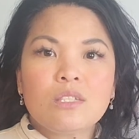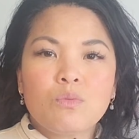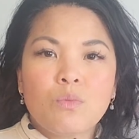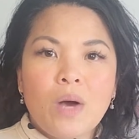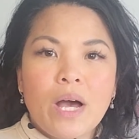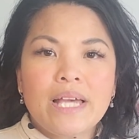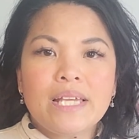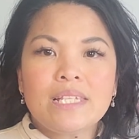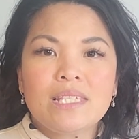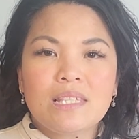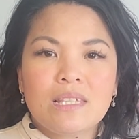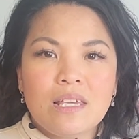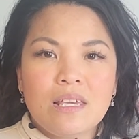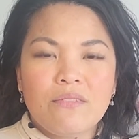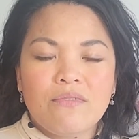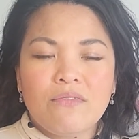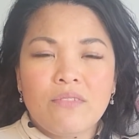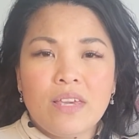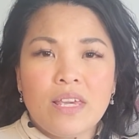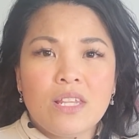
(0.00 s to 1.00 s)
wise,
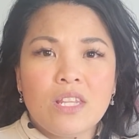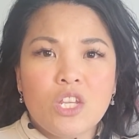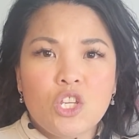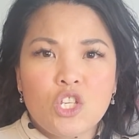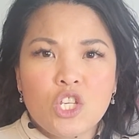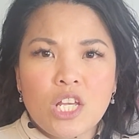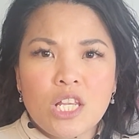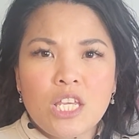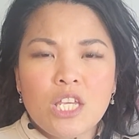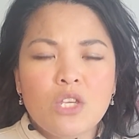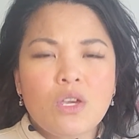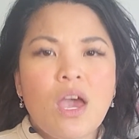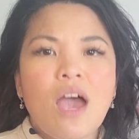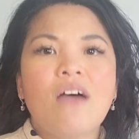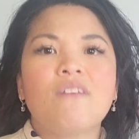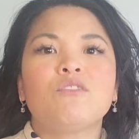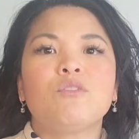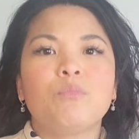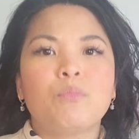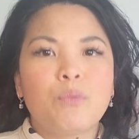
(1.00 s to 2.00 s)
if initially you
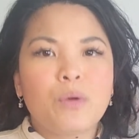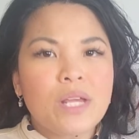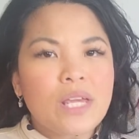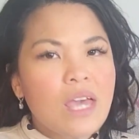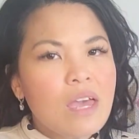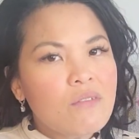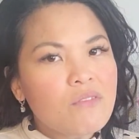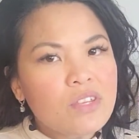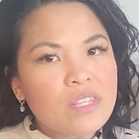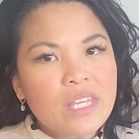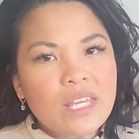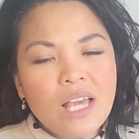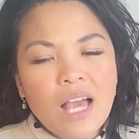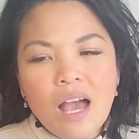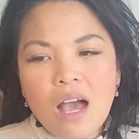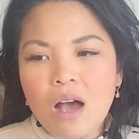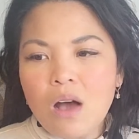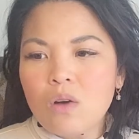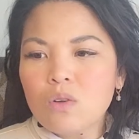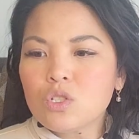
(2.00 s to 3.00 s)
have to bring everything
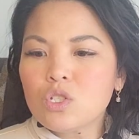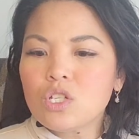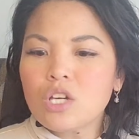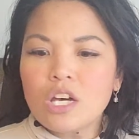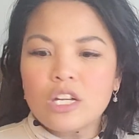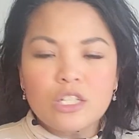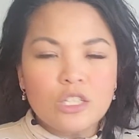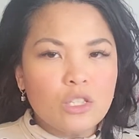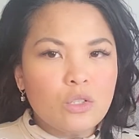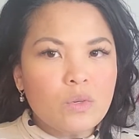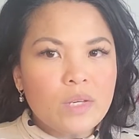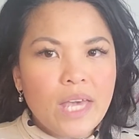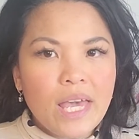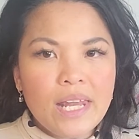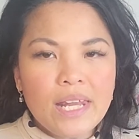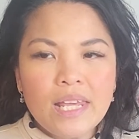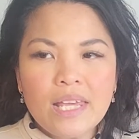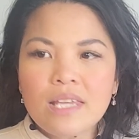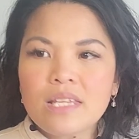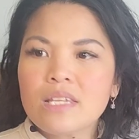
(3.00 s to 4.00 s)
out, you got to look
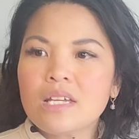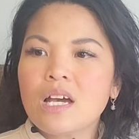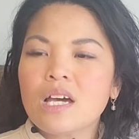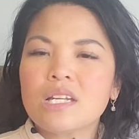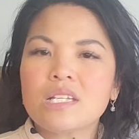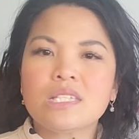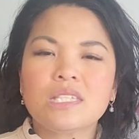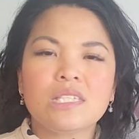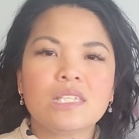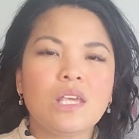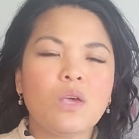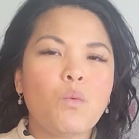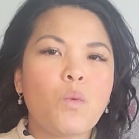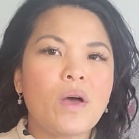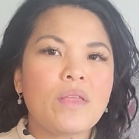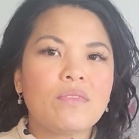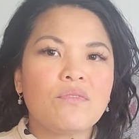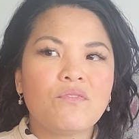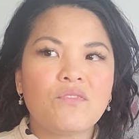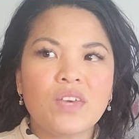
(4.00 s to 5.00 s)
at it, you got to see
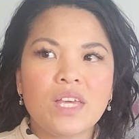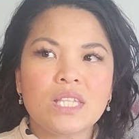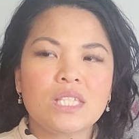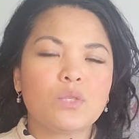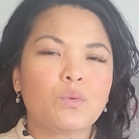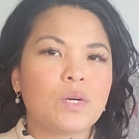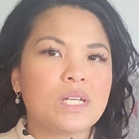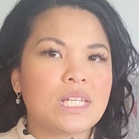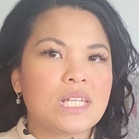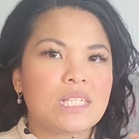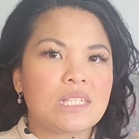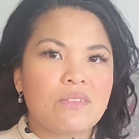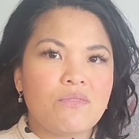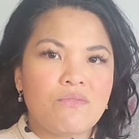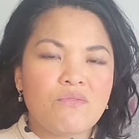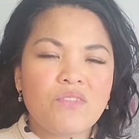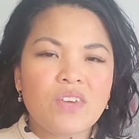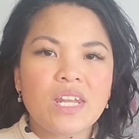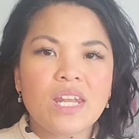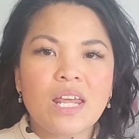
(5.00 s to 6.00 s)
what fits, what doesn't
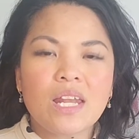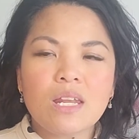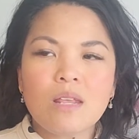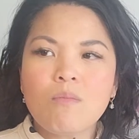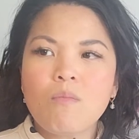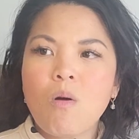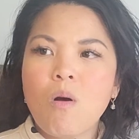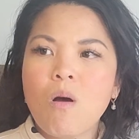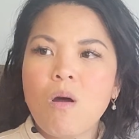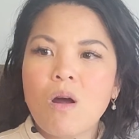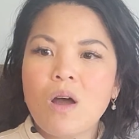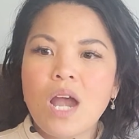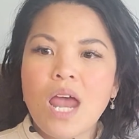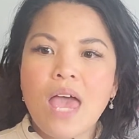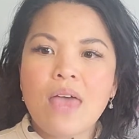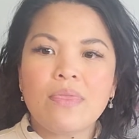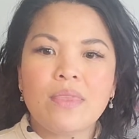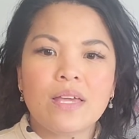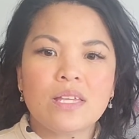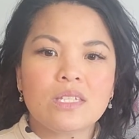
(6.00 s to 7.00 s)
fit anymore,
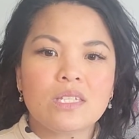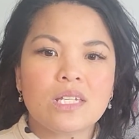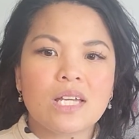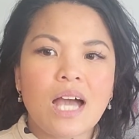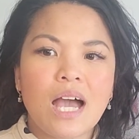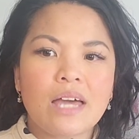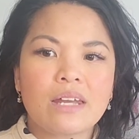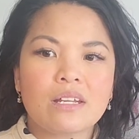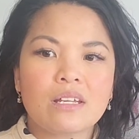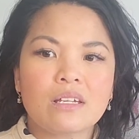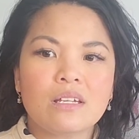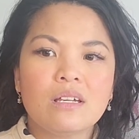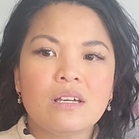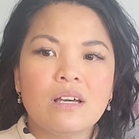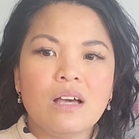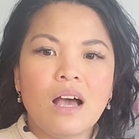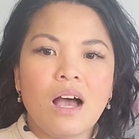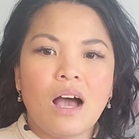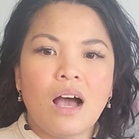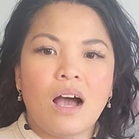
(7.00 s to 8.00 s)
and then you got to
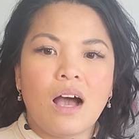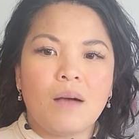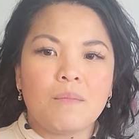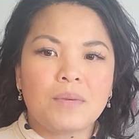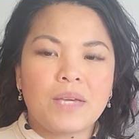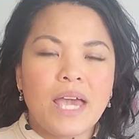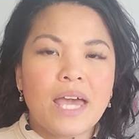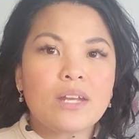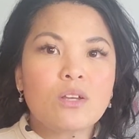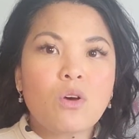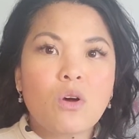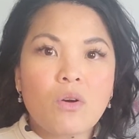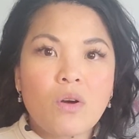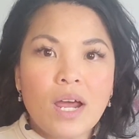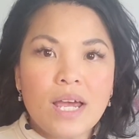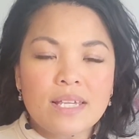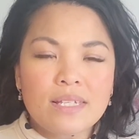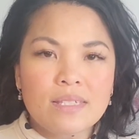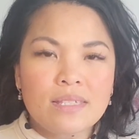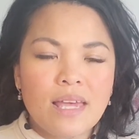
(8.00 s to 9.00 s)
um,
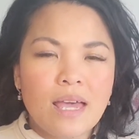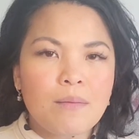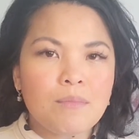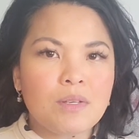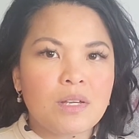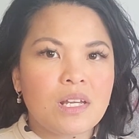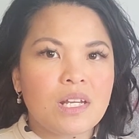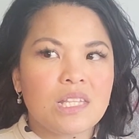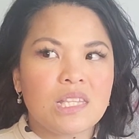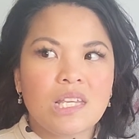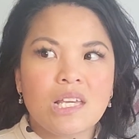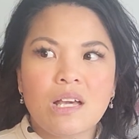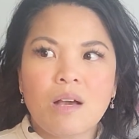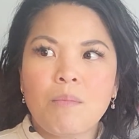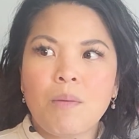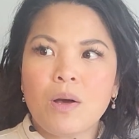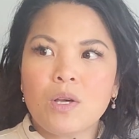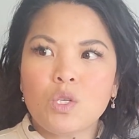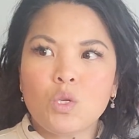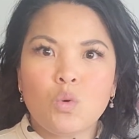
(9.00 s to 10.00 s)
categorize them. You got to think
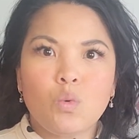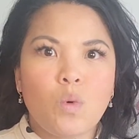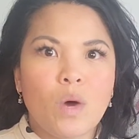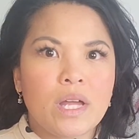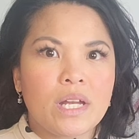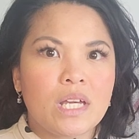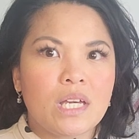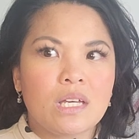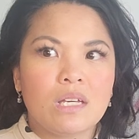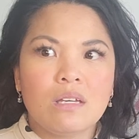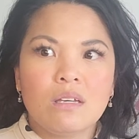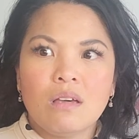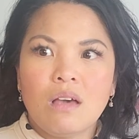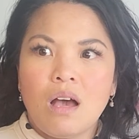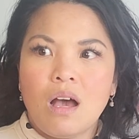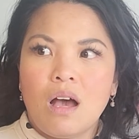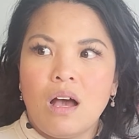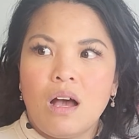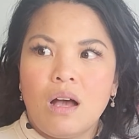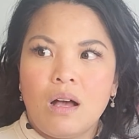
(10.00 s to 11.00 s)
about you want
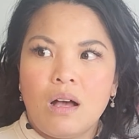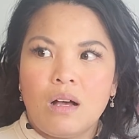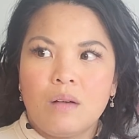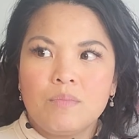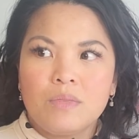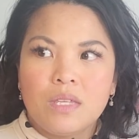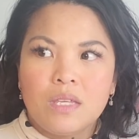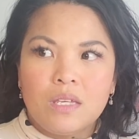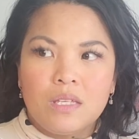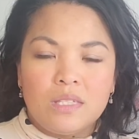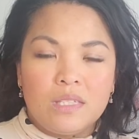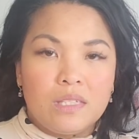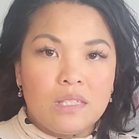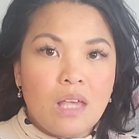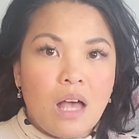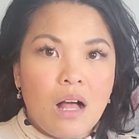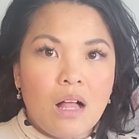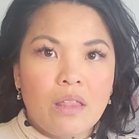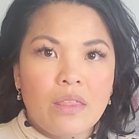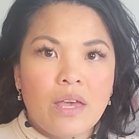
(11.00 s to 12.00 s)
to uh,
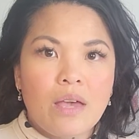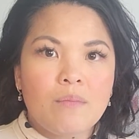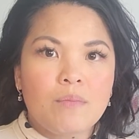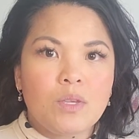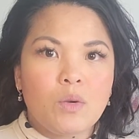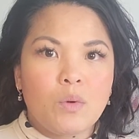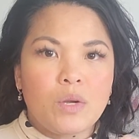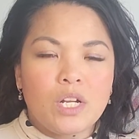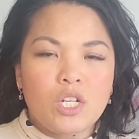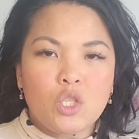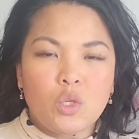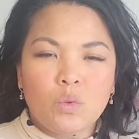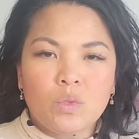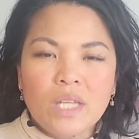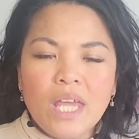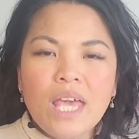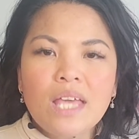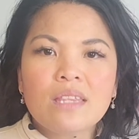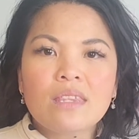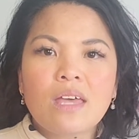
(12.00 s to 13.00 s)
sell them, you want to
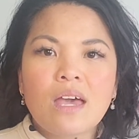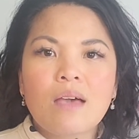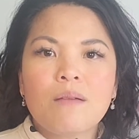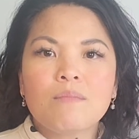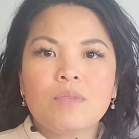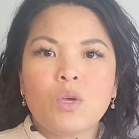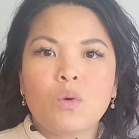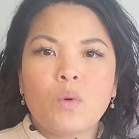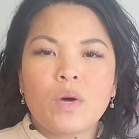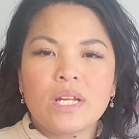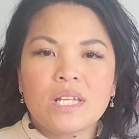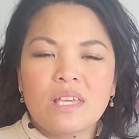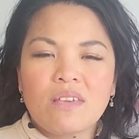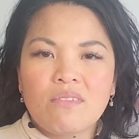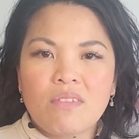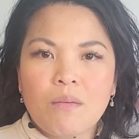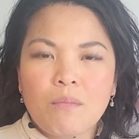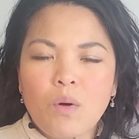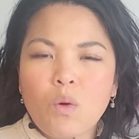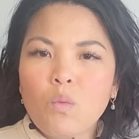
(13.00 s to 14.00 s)
donate them, you want to give
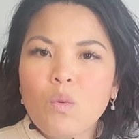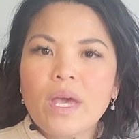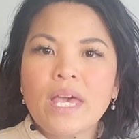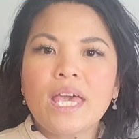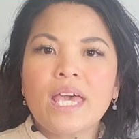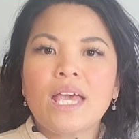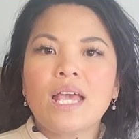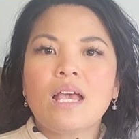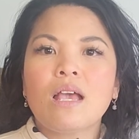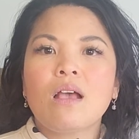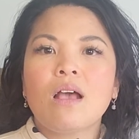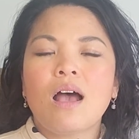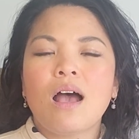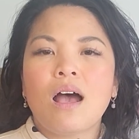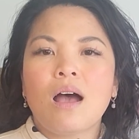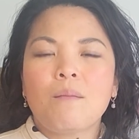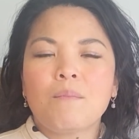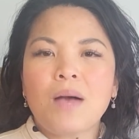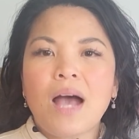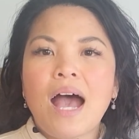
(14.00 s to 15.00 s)
them away.
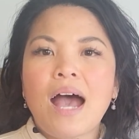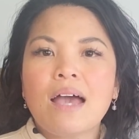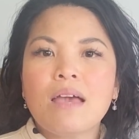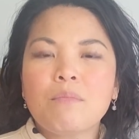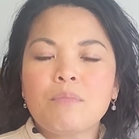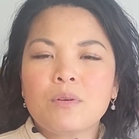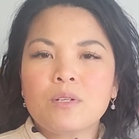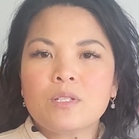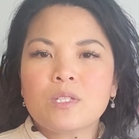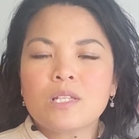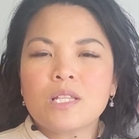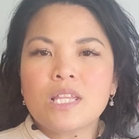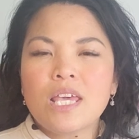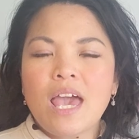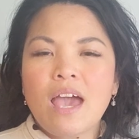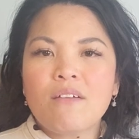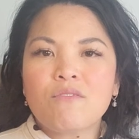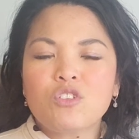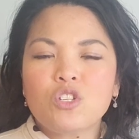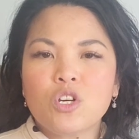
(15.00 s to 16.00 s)
Um, I personally
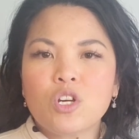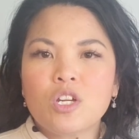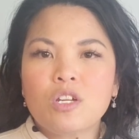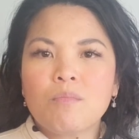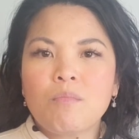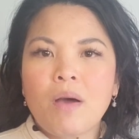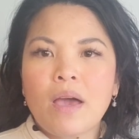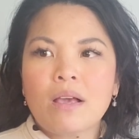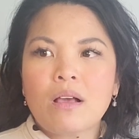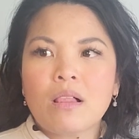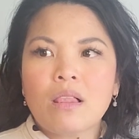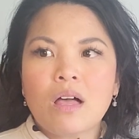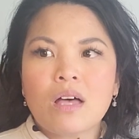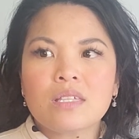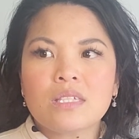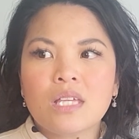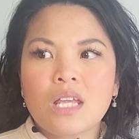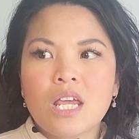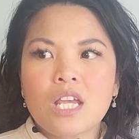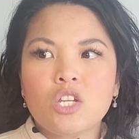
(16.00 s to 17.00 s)
have turned my
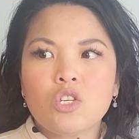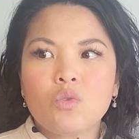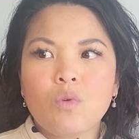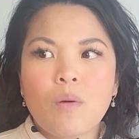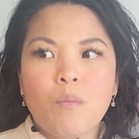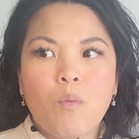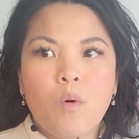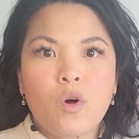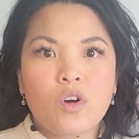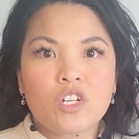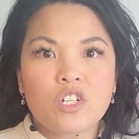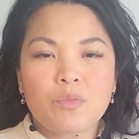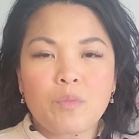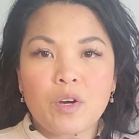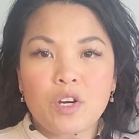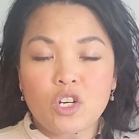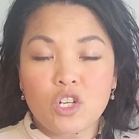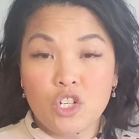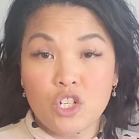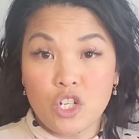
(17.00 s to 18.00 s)
closet into a
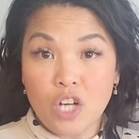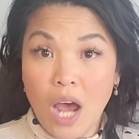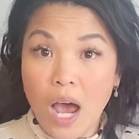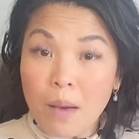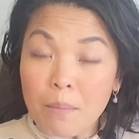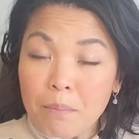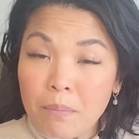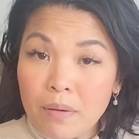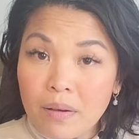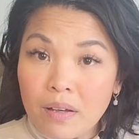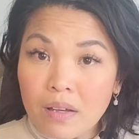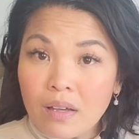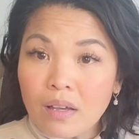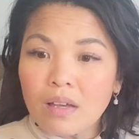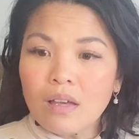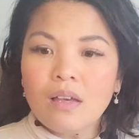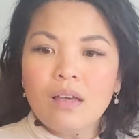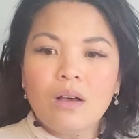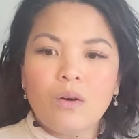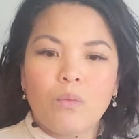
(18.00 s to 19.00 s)
Poshmark shop
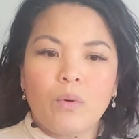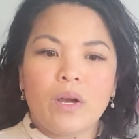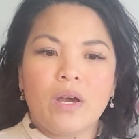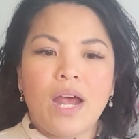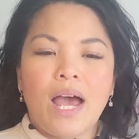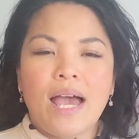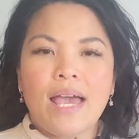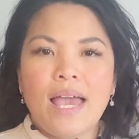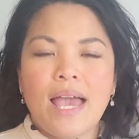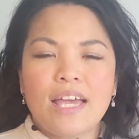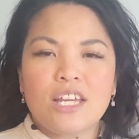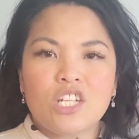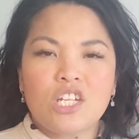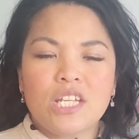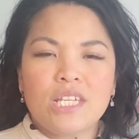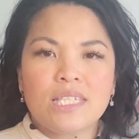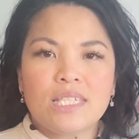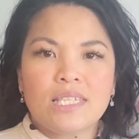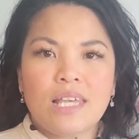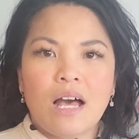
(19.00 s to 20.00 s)
where I
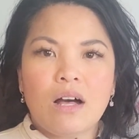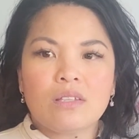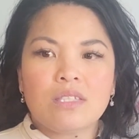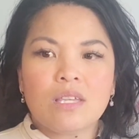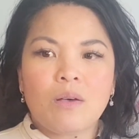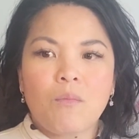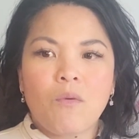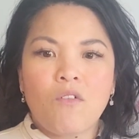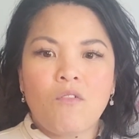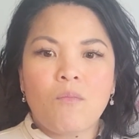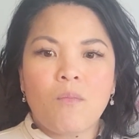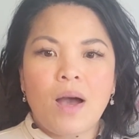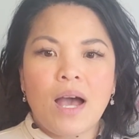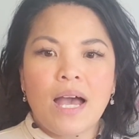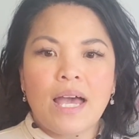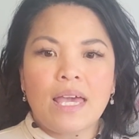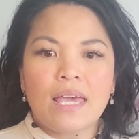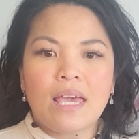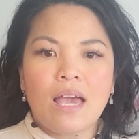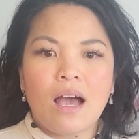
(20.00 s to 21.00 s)
actually sell some of
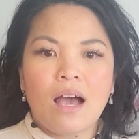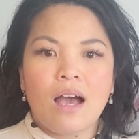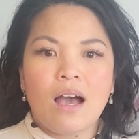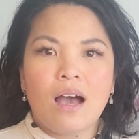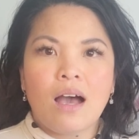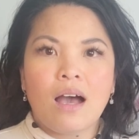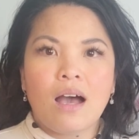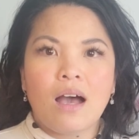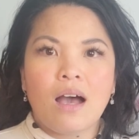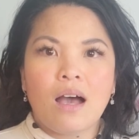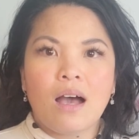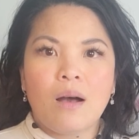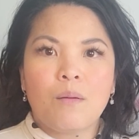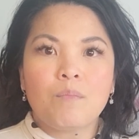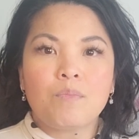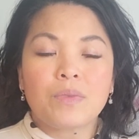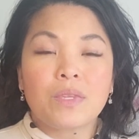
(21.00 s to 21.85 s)
my uh,